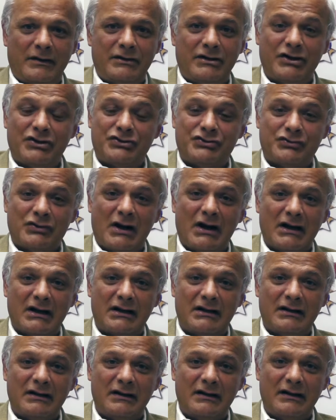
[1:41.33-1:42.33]
the
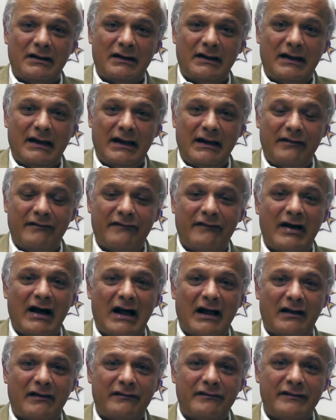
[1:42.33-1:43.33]
truck
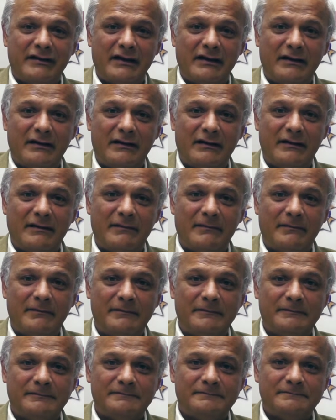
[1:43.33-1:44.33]
involved
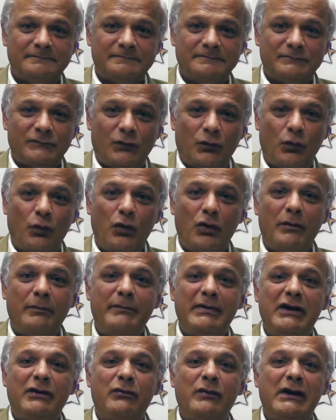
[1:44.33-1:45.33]
will
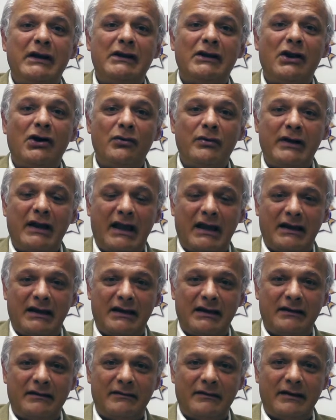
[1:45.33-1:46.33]
be
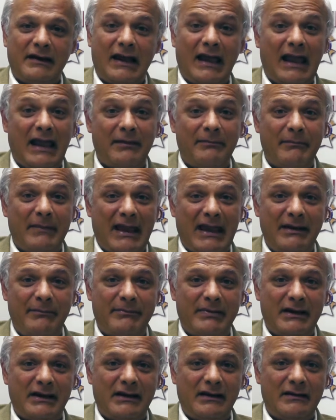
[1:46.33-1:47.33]
relocated and may
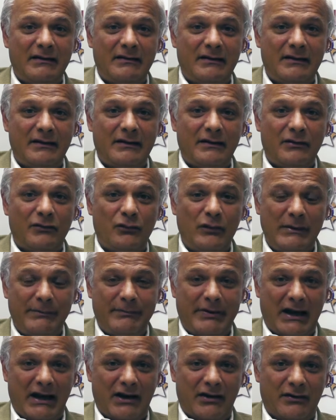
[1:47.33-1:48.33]
be
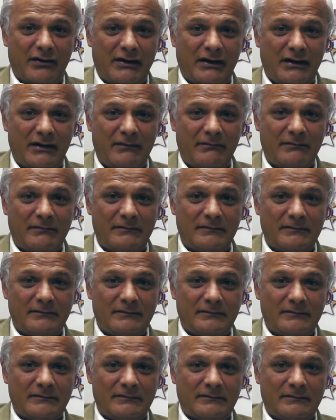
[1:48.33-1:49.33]
repaired,
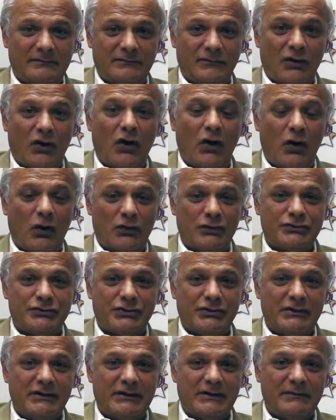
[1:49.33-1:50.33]

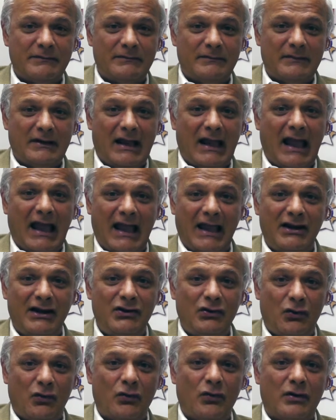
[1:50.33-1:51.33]
altered,
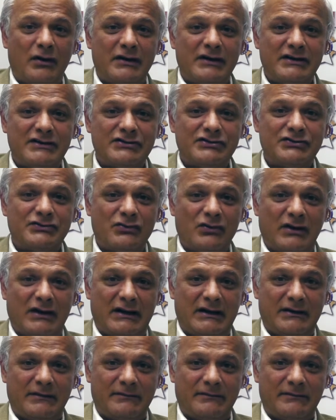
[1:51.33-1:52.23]
and or destroyed.